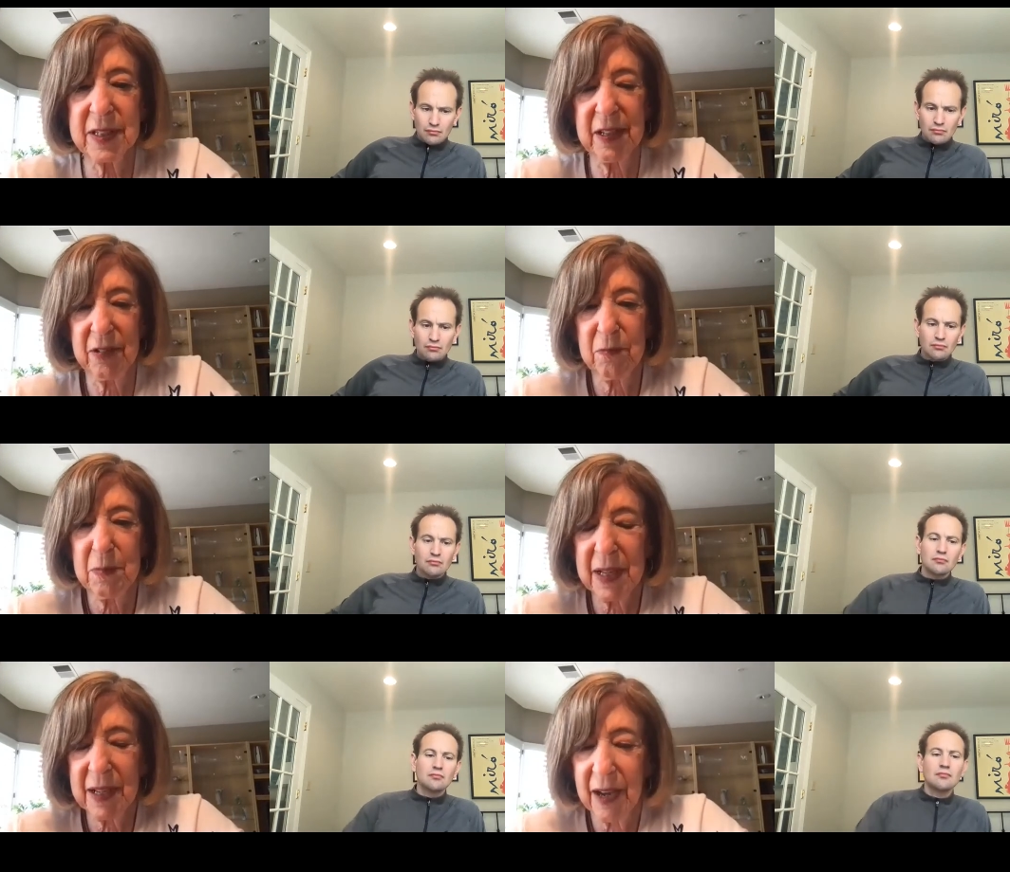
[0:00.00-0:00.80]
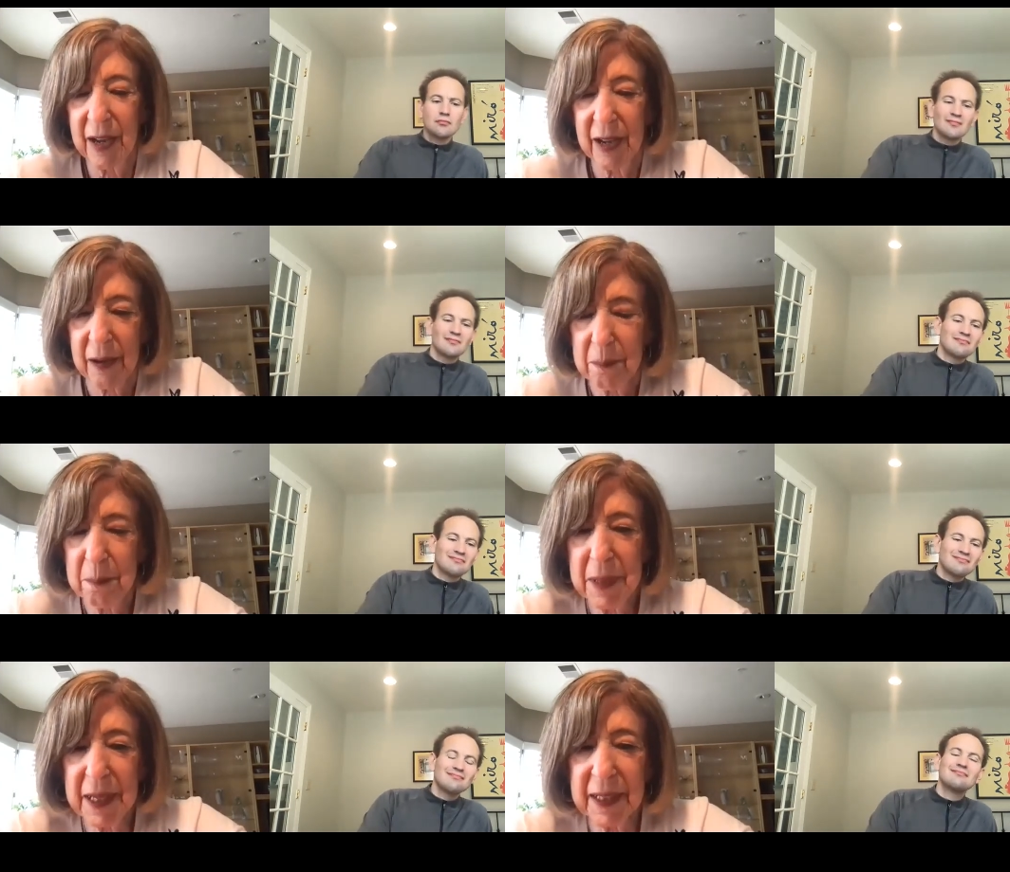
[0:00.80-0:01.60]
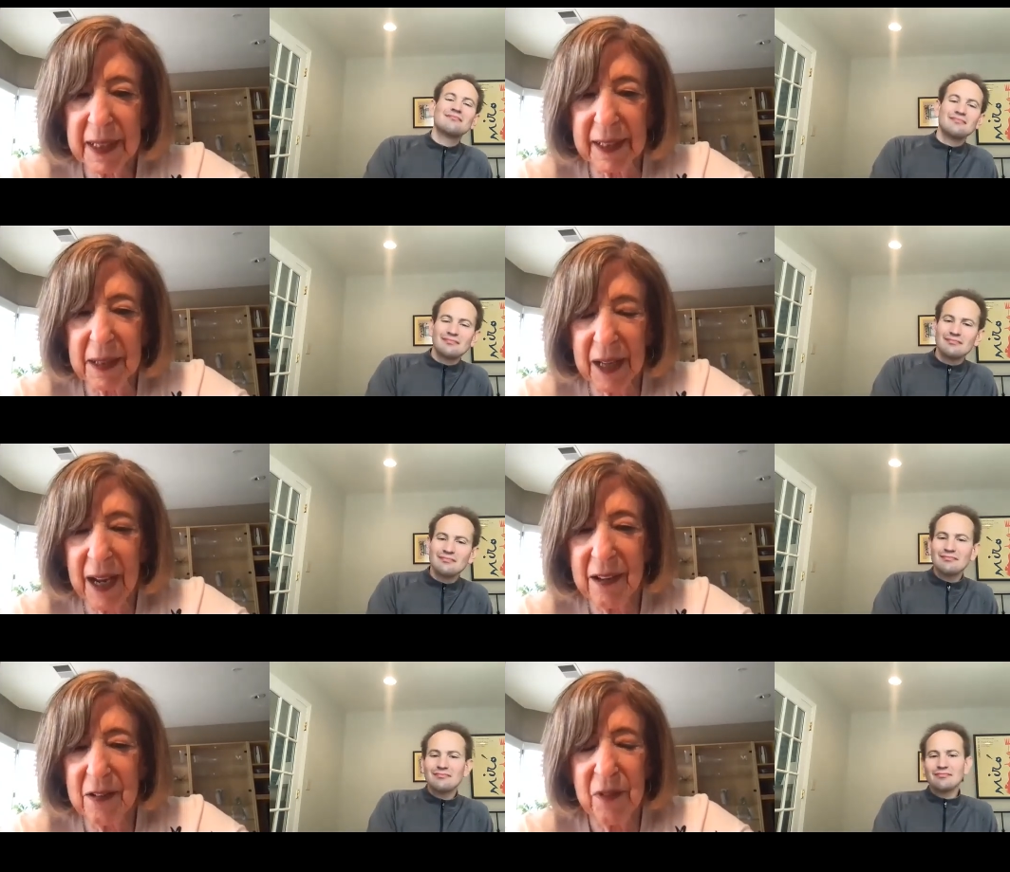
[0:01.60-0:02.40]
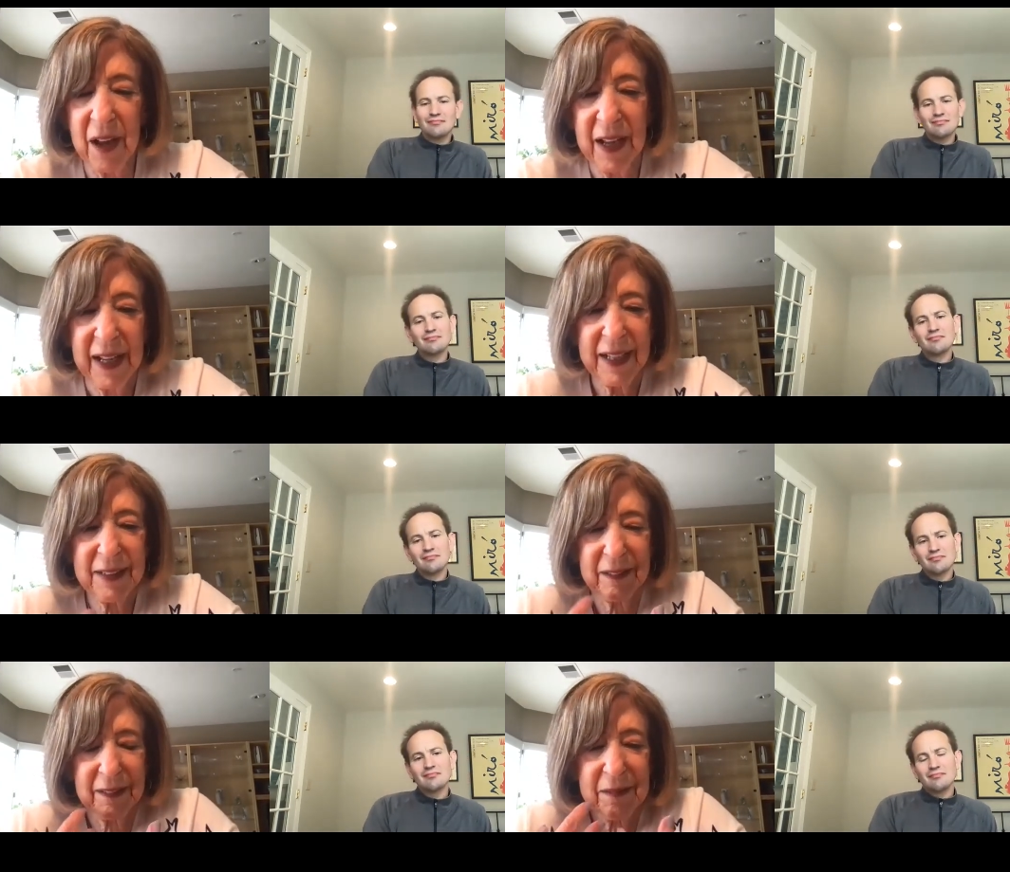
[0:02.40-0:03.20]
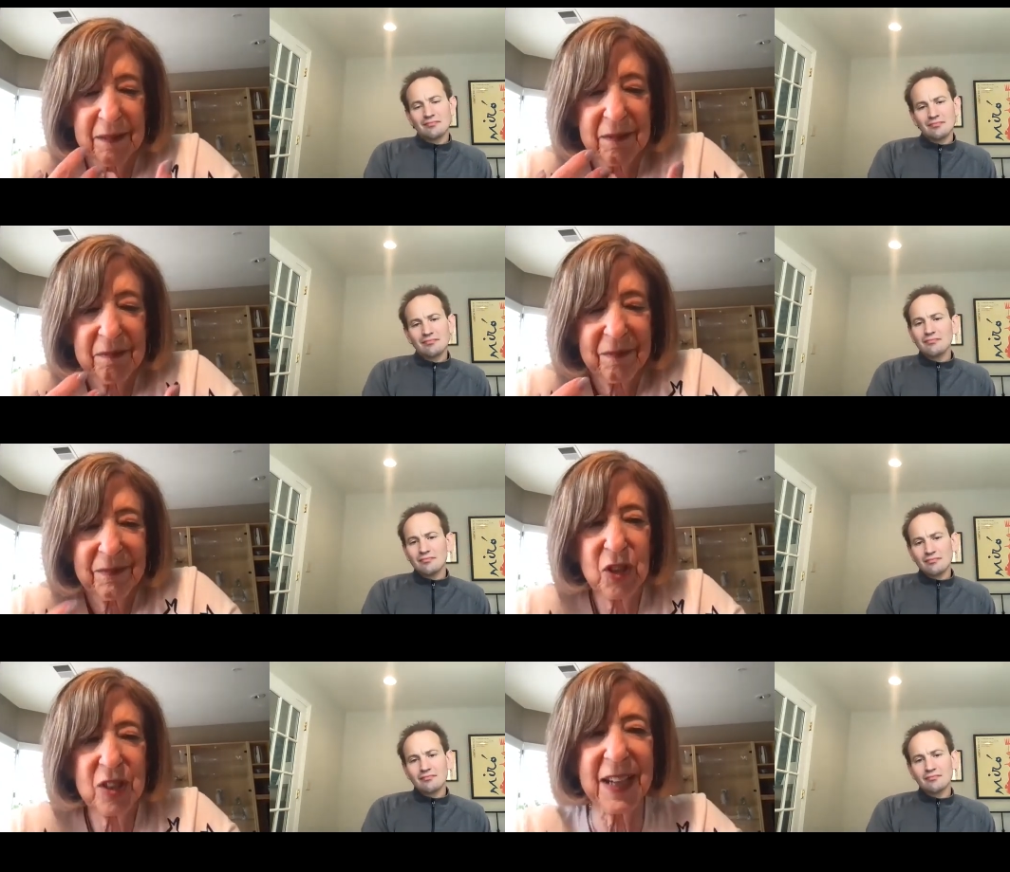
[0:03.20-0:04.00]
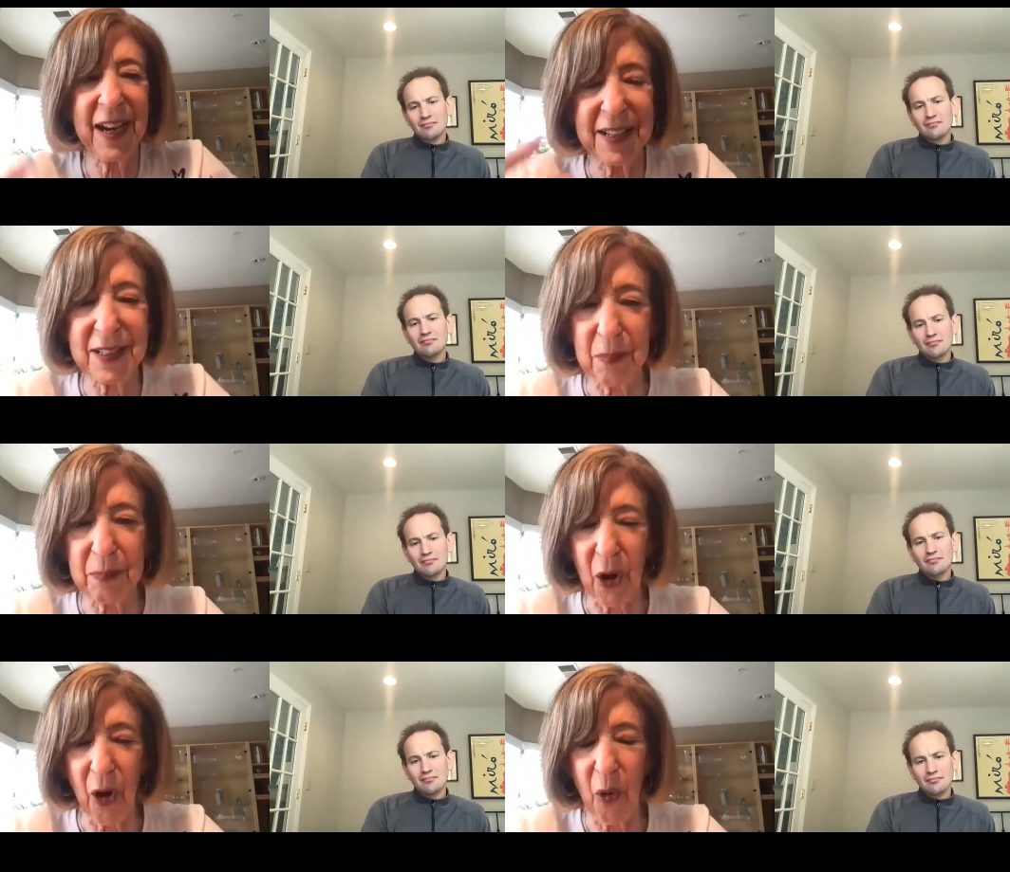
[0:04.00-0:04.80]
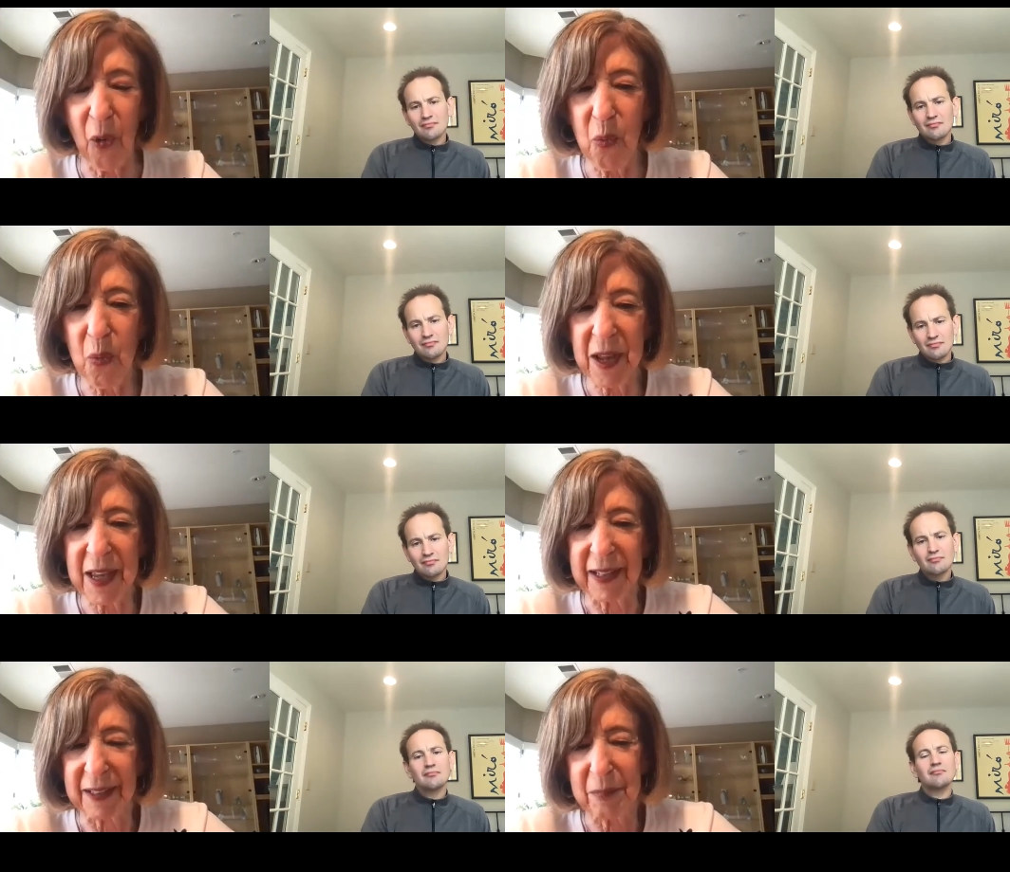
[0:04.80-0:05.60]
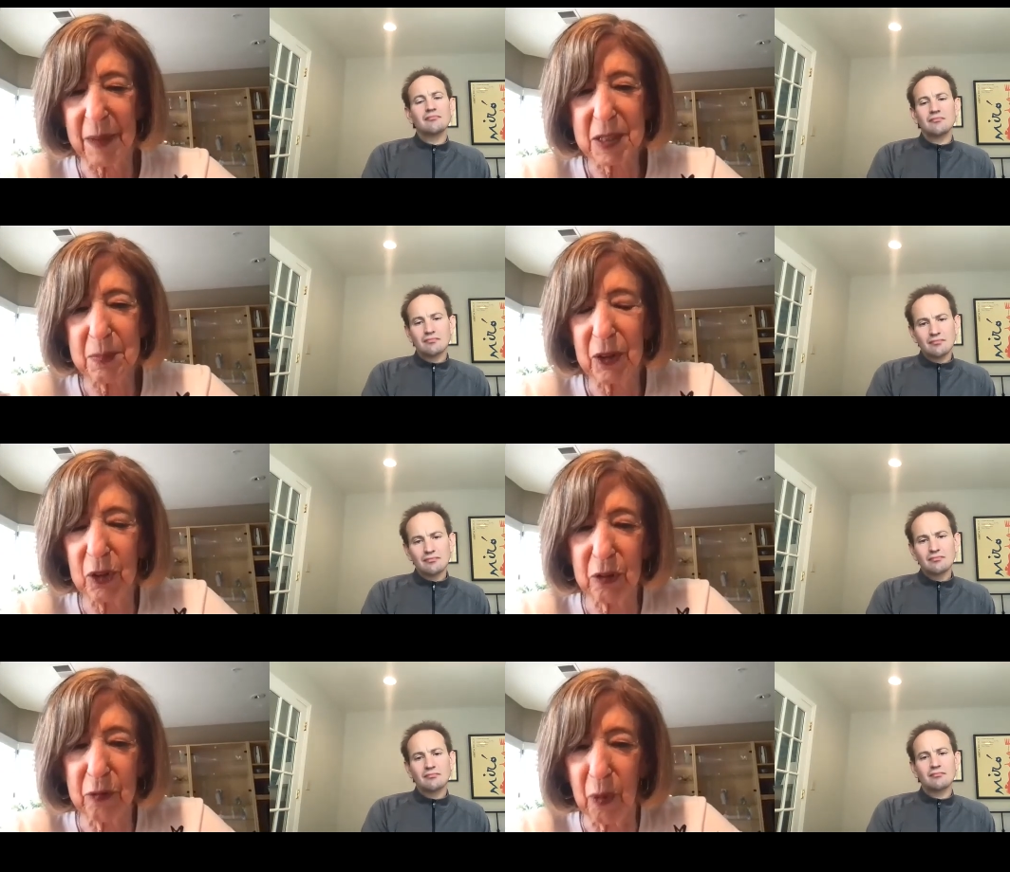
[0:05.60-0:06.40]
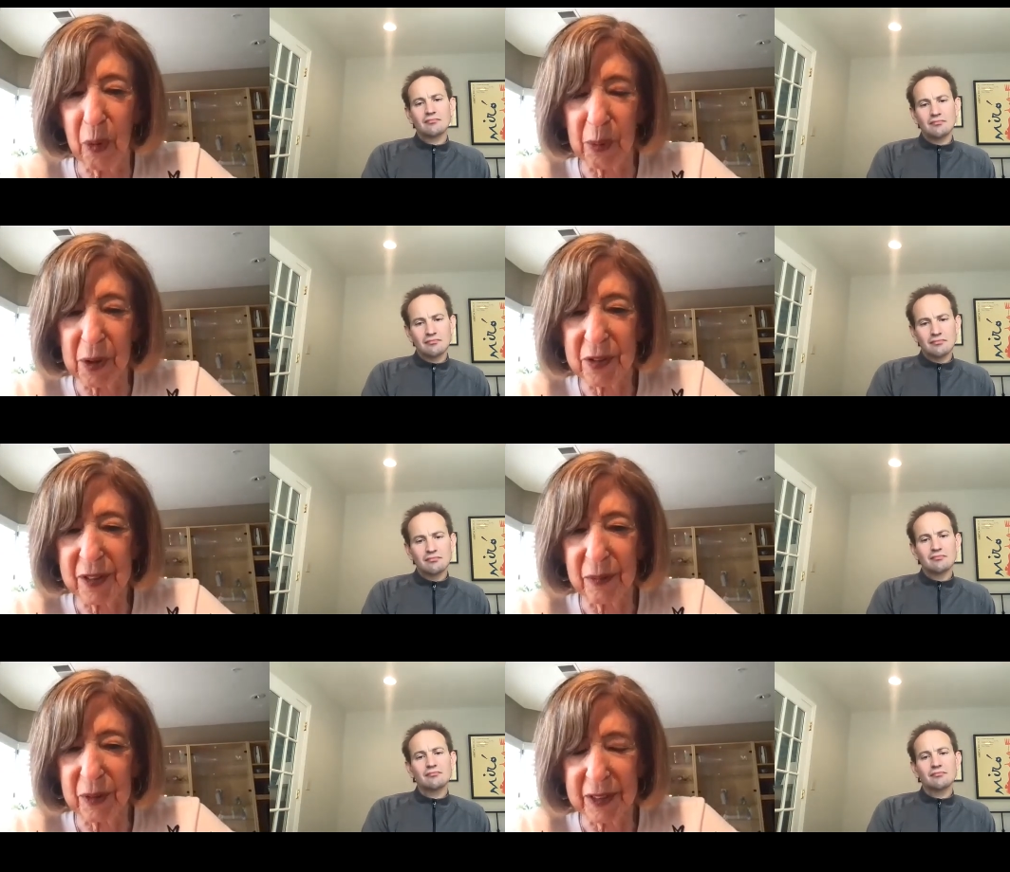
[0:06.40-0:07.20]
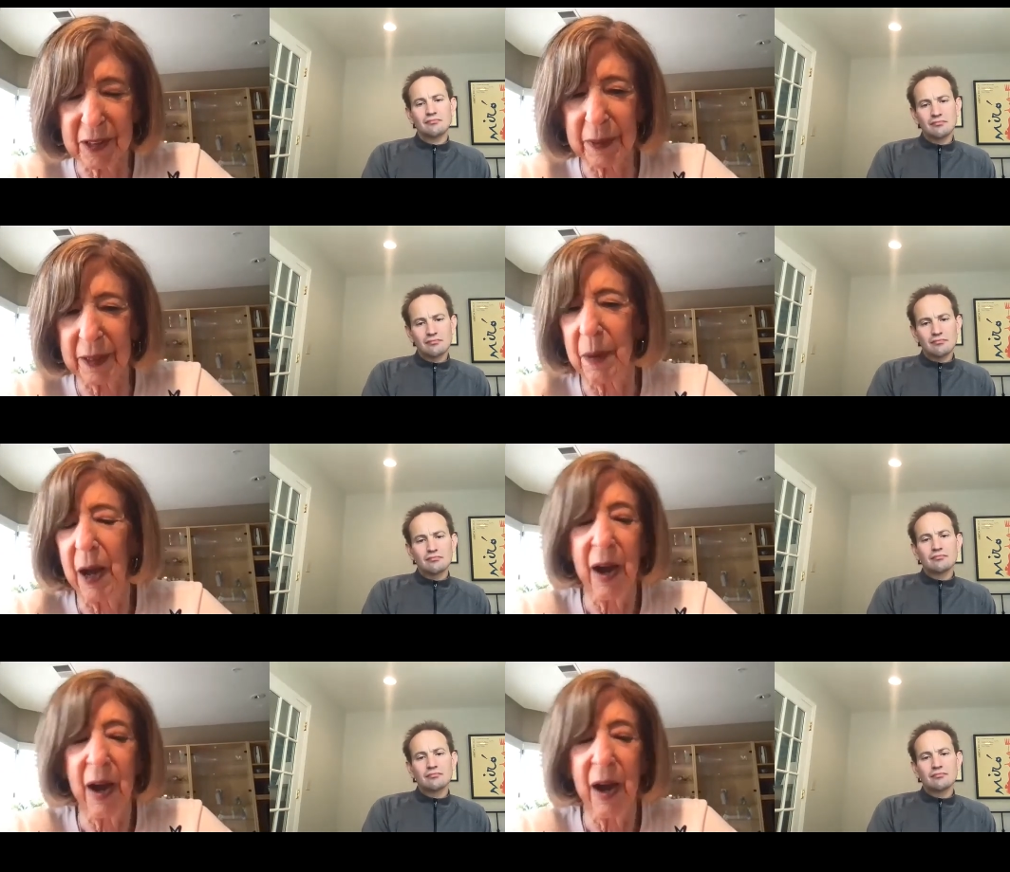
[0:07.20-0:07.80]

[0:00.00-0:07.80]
Speaker 1: give me meaning. It kind of it just ties up the whole week and makes me look forward to what's coming up.